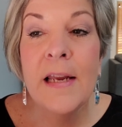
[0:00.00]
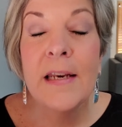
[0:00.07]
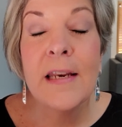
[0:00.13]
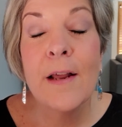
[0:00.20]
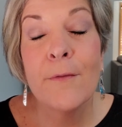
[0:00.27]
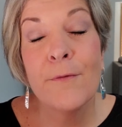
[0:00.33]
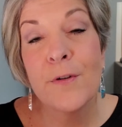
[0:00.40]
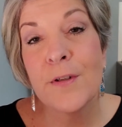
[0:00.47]

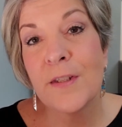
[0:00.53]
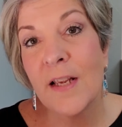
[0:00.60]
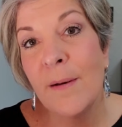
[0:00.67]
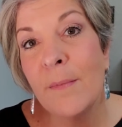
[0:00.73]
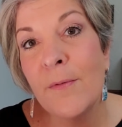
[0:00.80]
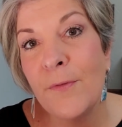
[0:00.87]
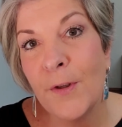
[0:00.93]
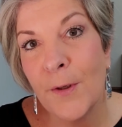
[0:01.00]
Now, for some
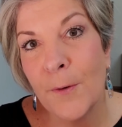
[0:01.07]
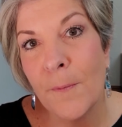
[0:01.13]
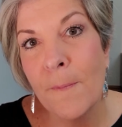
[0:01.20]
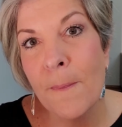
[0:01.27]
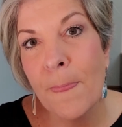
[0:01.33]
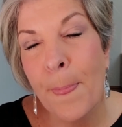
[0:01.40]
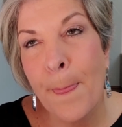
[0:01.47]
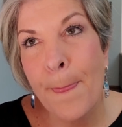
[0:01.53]
of you,
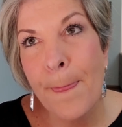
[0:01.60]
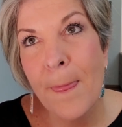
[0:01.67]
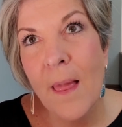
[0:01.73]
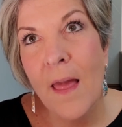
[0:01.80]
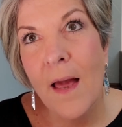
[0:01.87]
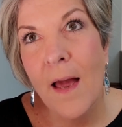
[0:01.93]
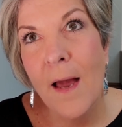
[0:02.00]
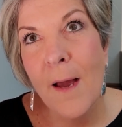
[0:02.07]

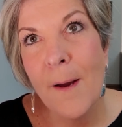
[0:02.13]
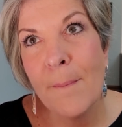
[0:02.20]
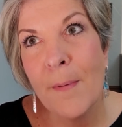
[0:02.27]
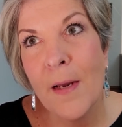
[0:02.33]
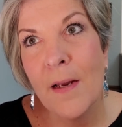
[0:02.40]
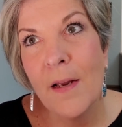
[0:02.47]
a